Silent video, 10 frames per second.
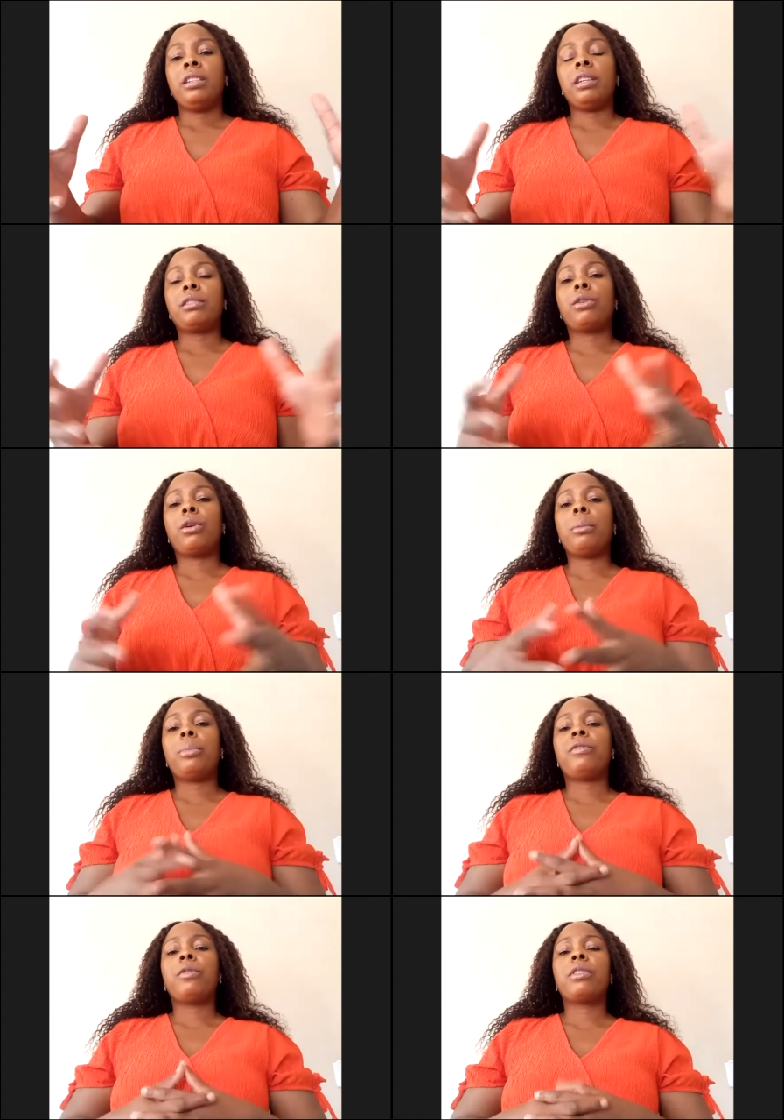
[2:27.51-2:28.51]
Just go
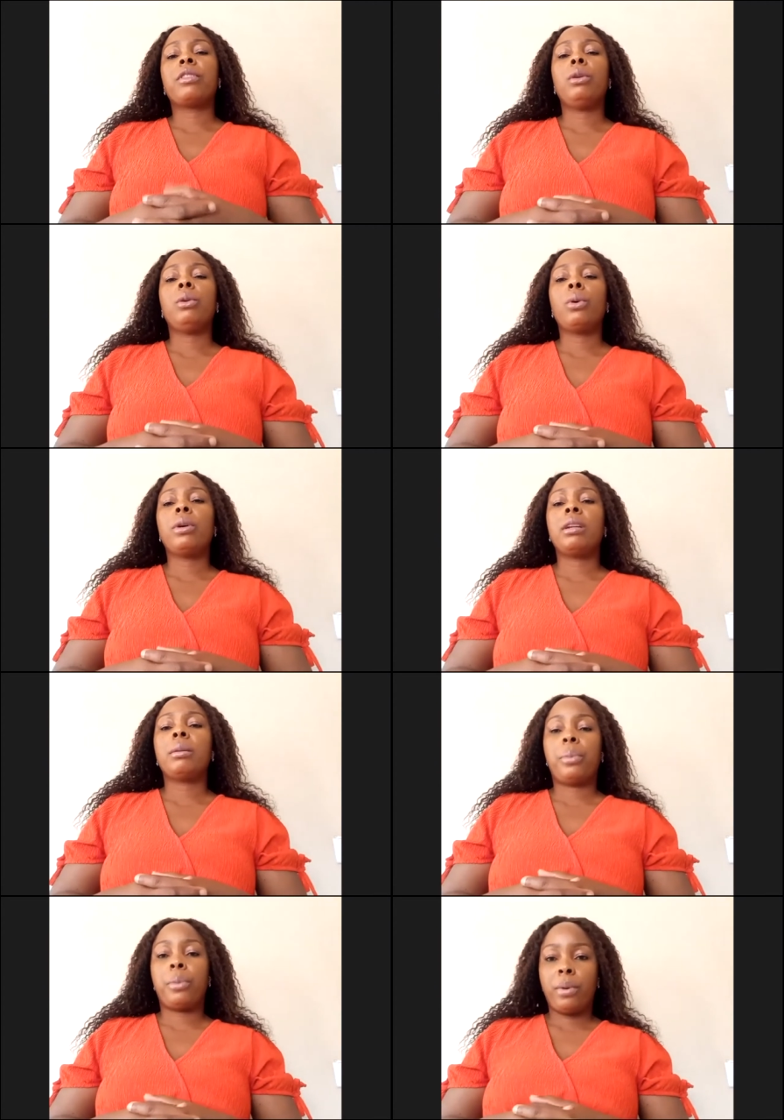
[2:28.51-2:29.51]
before the Lord
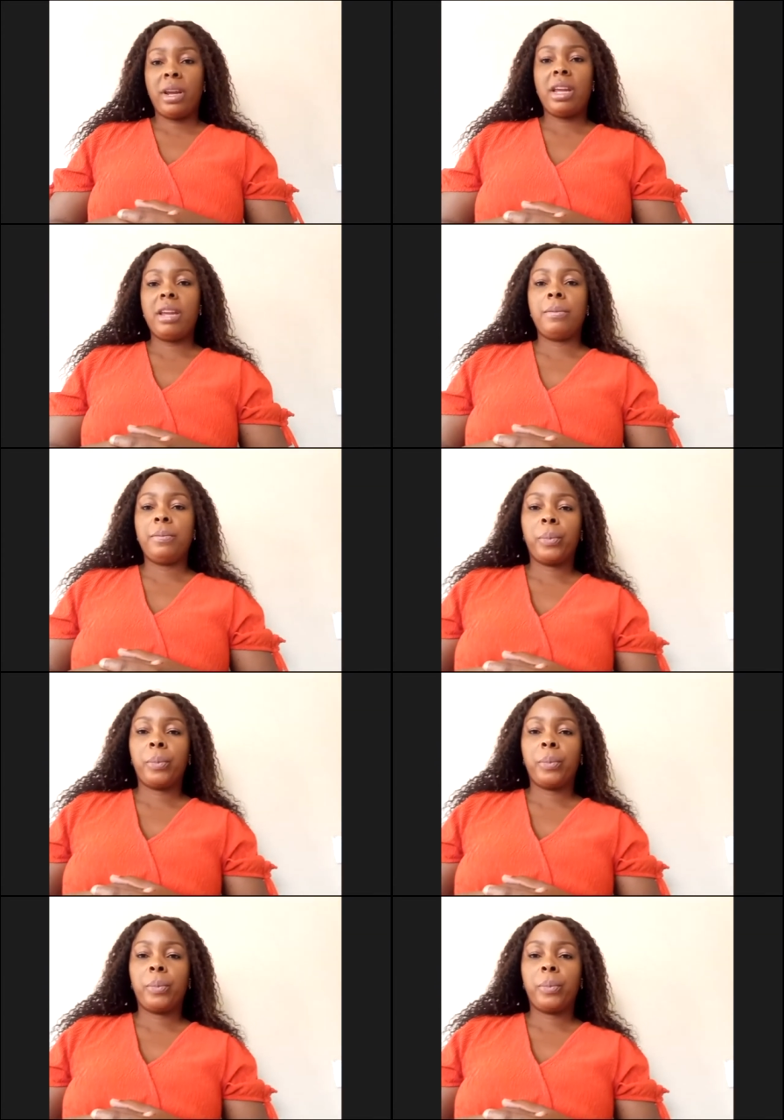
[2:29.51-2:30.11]
and pray